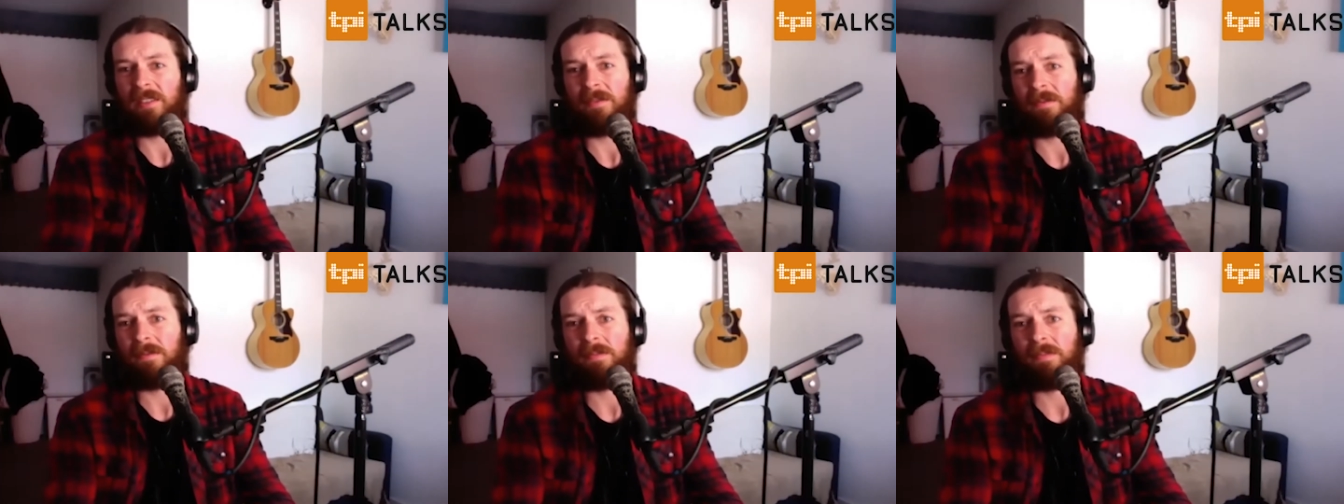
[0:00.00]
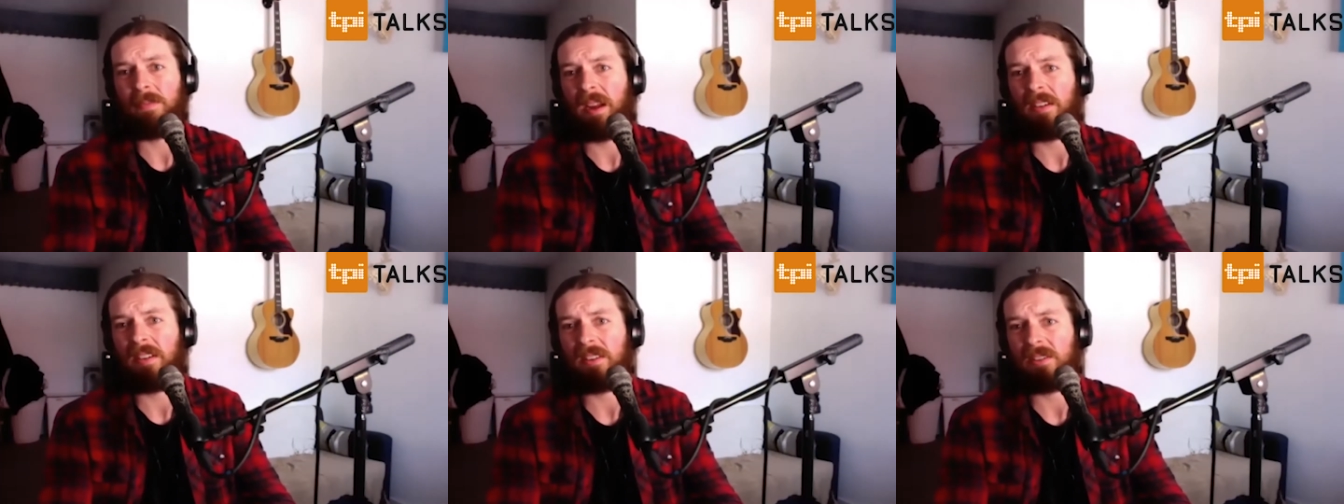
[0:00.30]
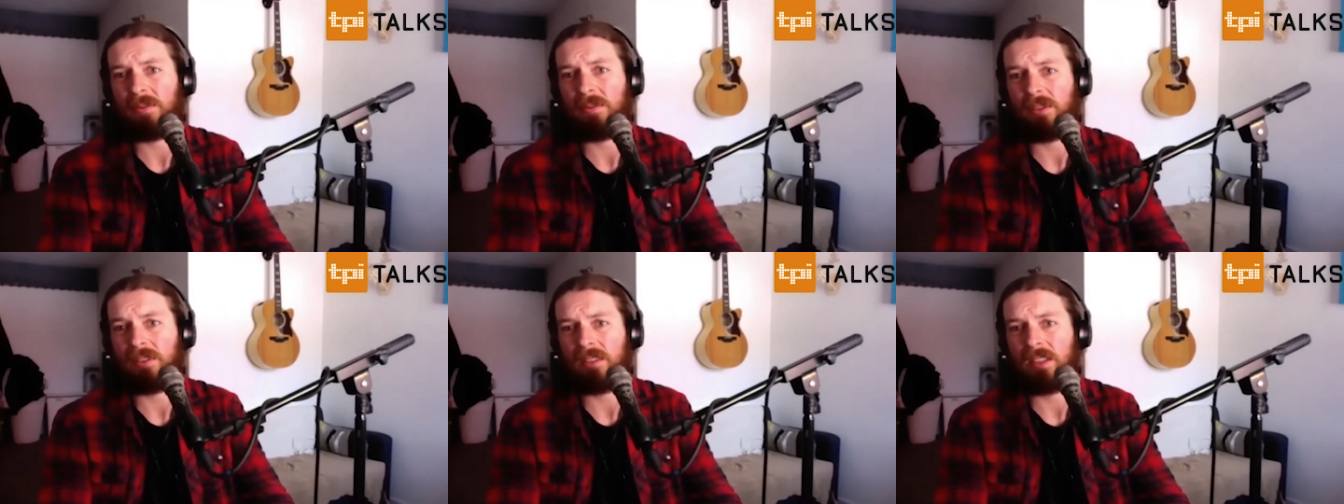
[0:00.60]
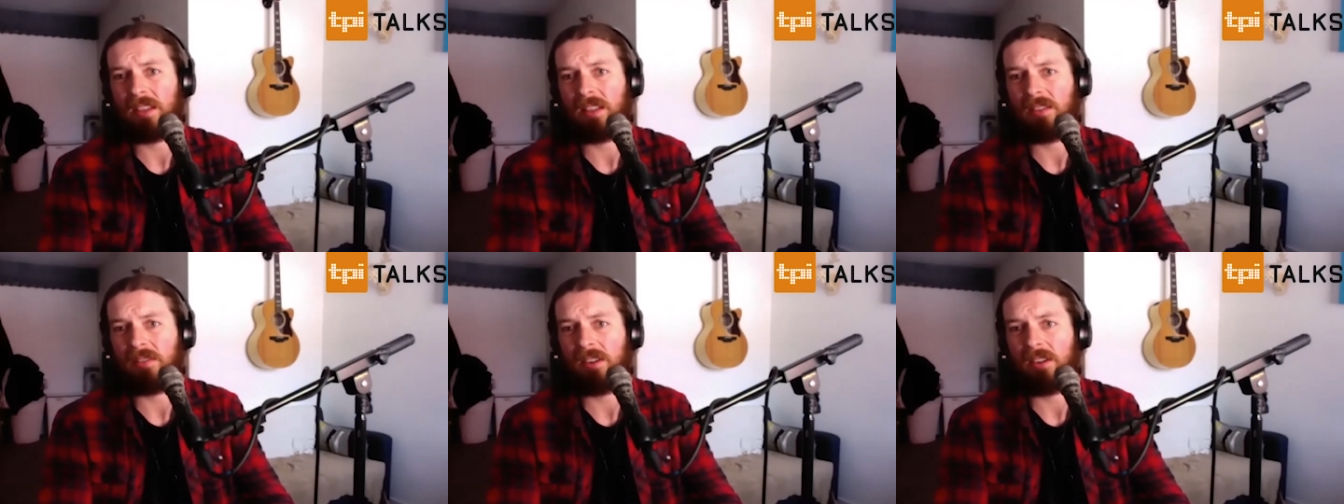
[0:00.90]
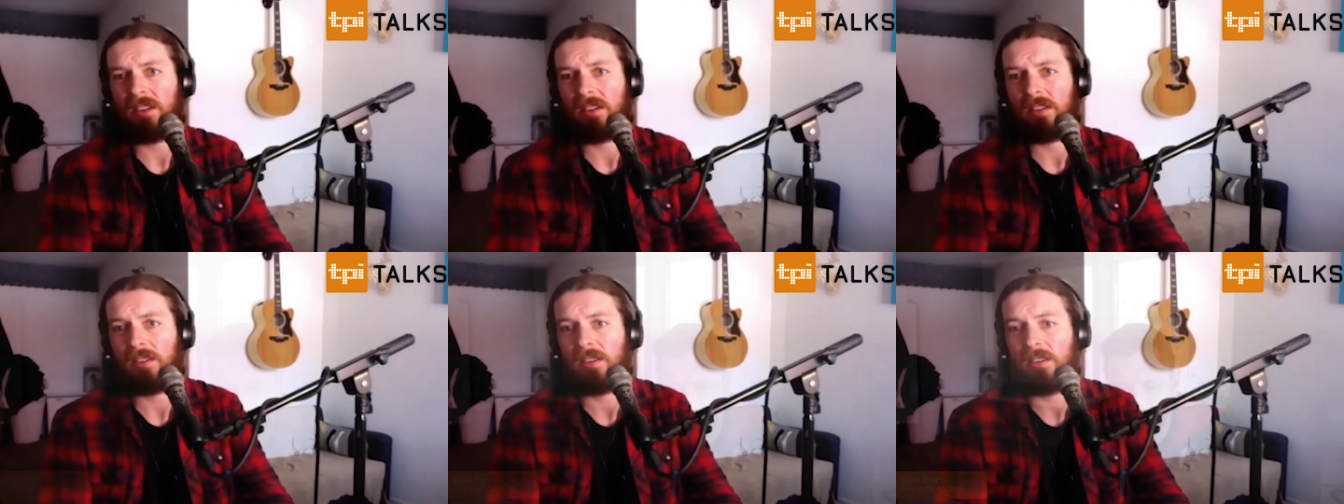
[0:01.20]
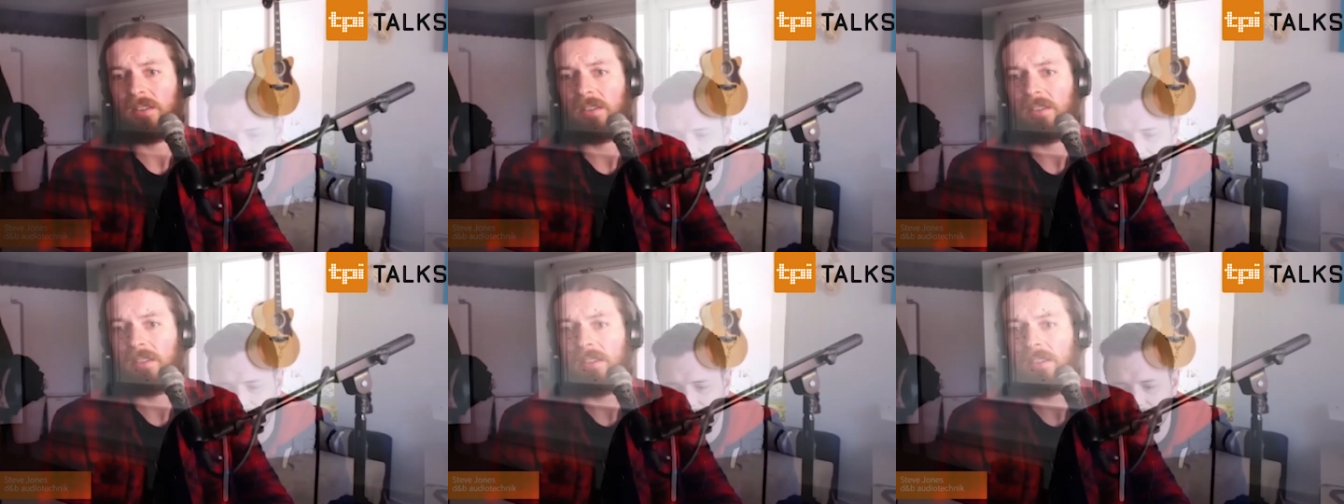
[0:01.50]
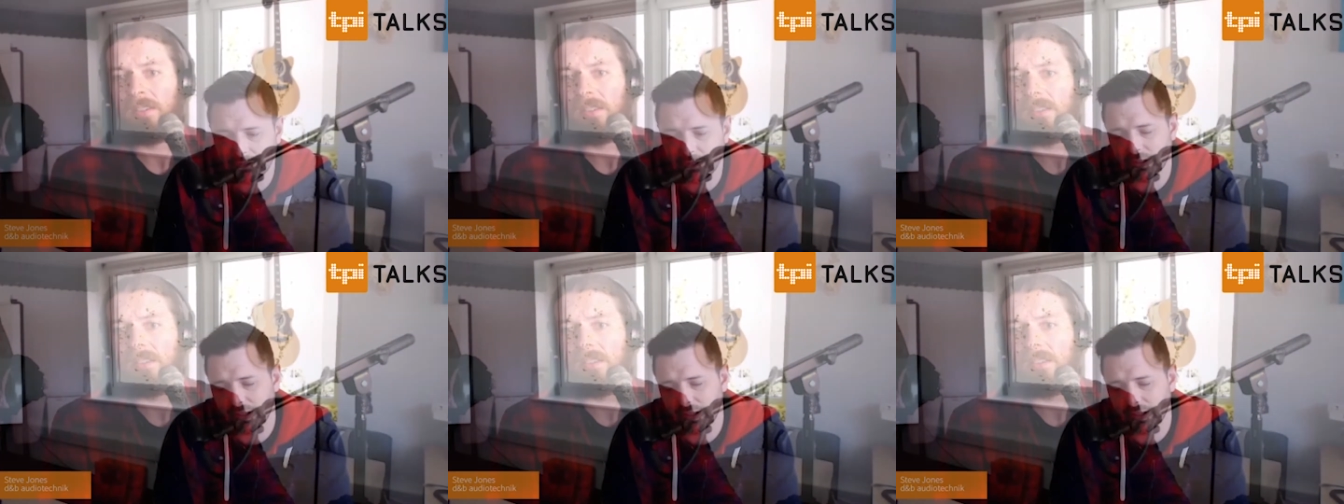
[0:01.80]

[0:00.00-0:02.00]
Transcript: of barriers would you say there are? So